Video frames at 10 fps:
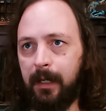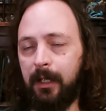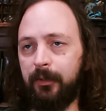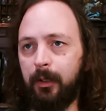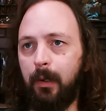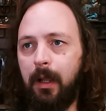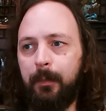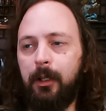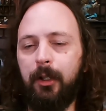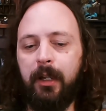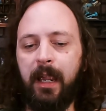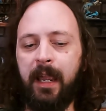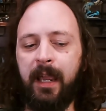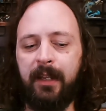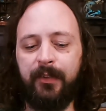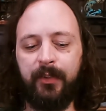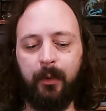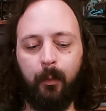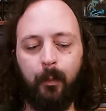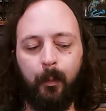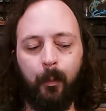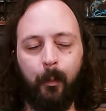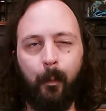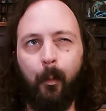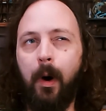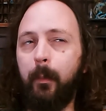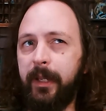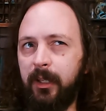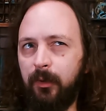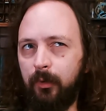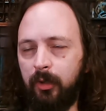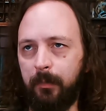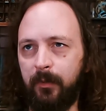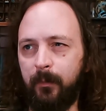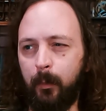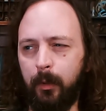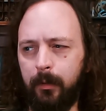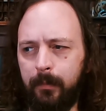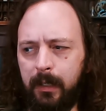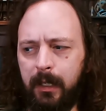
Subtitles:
So I'm going to look at what we can use ships for